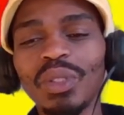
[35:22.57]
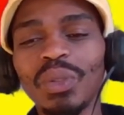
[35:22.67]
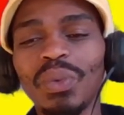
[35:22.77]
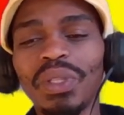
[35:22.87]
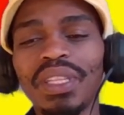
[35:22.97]

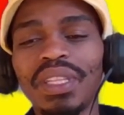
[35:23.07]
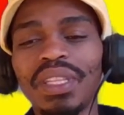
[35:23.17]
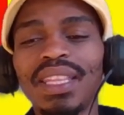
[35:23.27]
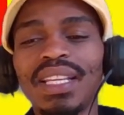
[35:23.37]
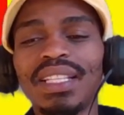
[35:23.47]
with the
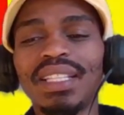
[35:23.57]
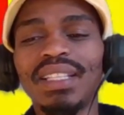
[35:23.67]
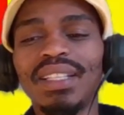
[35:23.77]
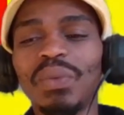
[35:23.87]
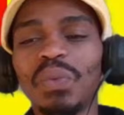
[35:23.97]
other
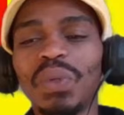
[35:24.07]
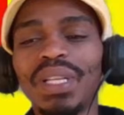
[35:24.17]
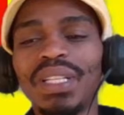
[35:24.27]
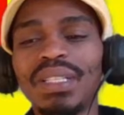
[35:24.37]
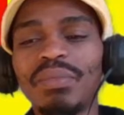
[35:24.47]

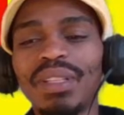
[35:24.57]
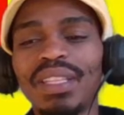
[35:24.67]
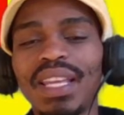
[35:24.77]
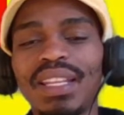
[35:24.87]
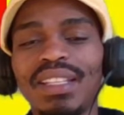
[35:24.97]
words, but
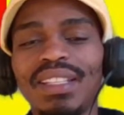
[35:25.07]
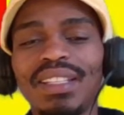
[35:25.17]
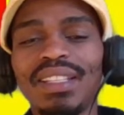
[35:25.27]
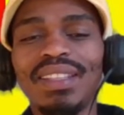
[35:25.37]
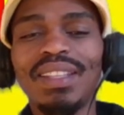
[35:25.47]
then
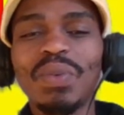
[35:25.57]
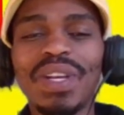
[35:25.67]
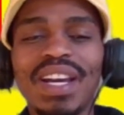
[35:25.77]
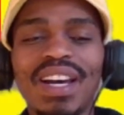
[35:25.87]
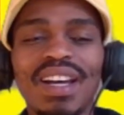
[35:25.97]
there
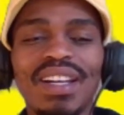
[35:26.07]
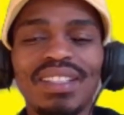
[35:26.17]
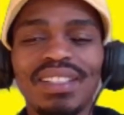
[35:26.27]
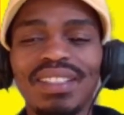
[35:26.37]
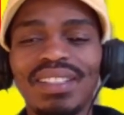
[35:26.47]
we are.
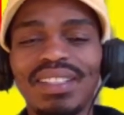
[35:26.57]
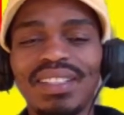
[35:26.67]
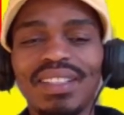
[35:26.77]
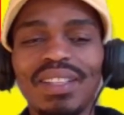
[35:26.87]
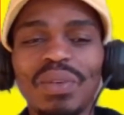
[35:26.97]

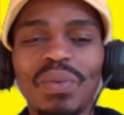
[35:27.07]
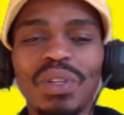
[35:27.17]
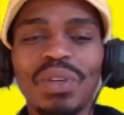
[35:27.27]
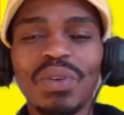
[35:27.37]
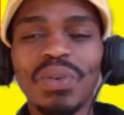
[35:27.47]
There we
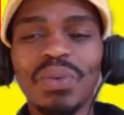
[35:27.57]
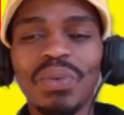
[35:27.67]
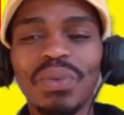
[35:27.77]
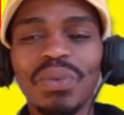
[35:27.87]
go.